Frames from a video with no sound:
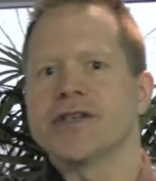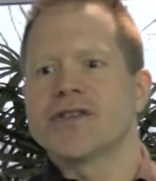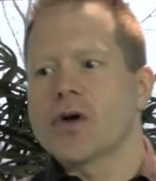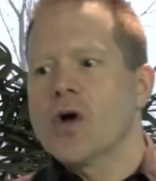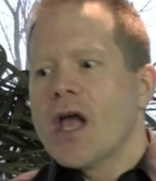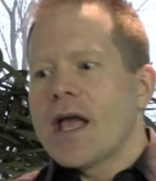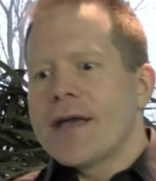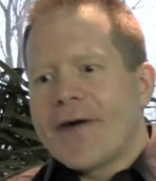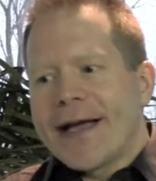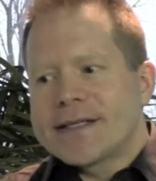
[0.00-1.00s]
And so
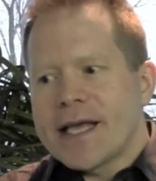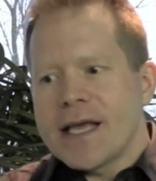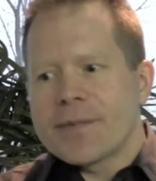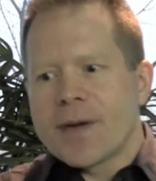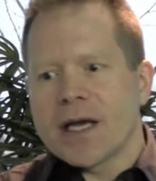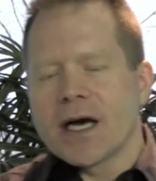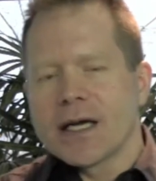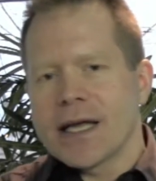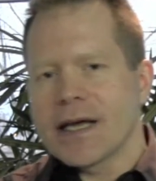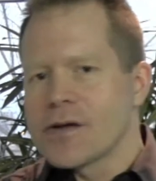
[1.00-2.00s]
if I take my
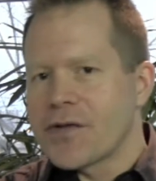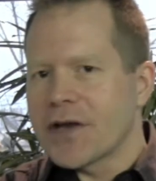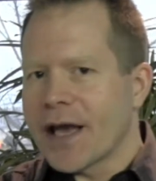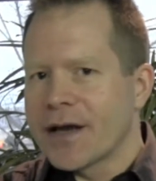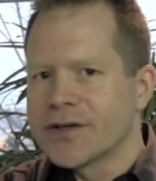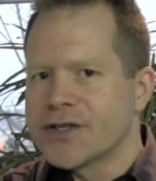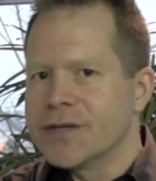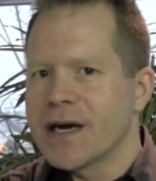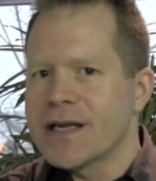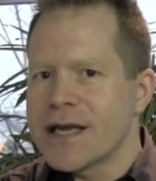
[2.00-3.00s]
unhealthy energy,
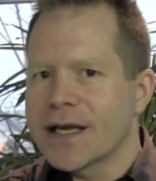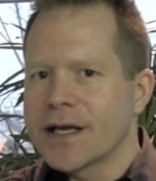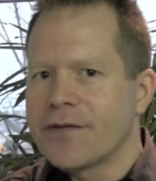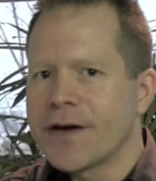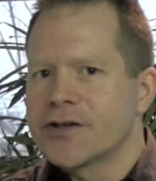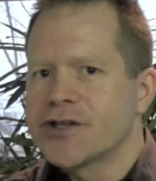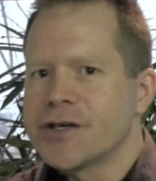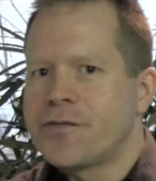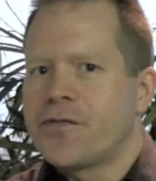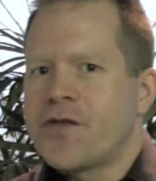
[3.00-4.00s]
my negative energy
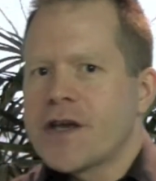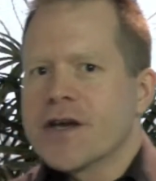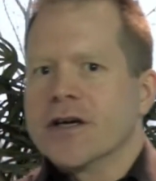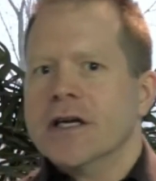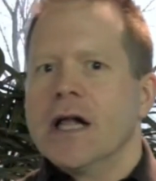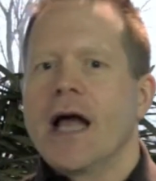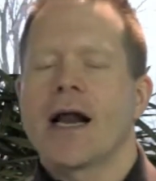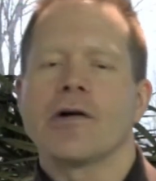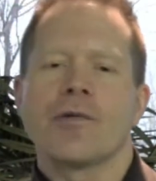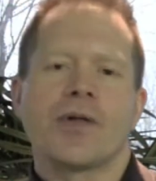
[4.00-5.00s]
of fear, and
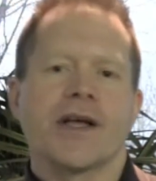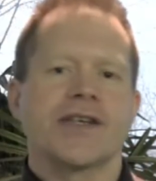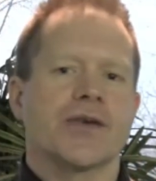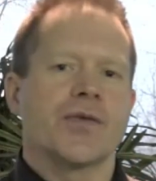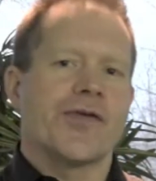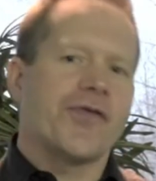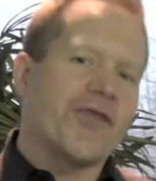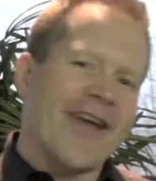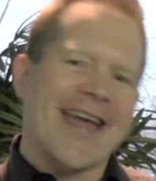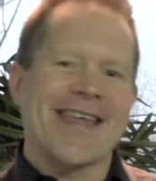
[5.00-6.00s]
I replace it with
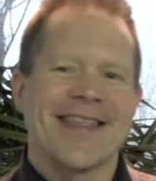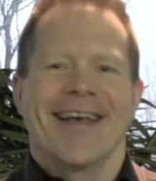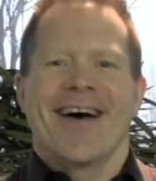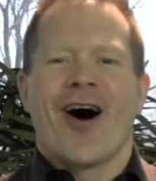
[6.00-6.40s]
faith,